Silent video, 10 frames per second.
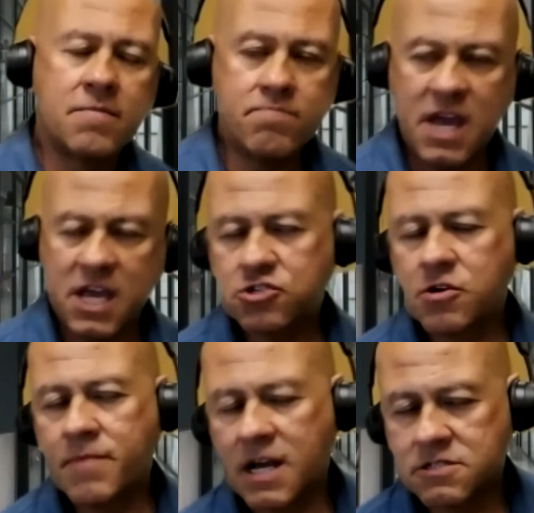
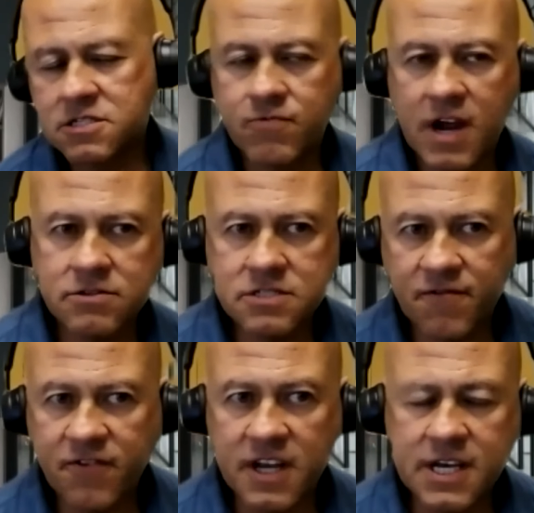major amounts of rounds
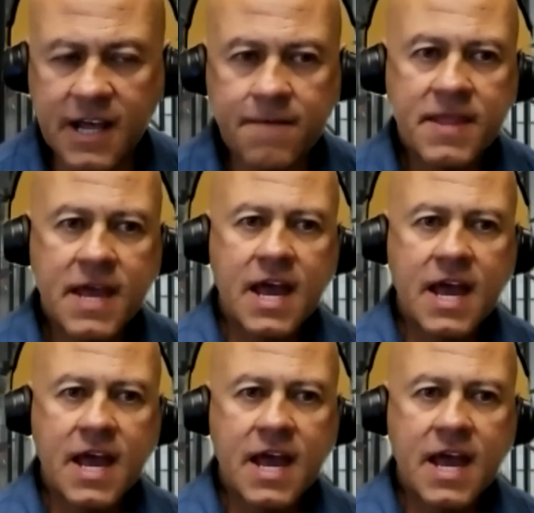of funding.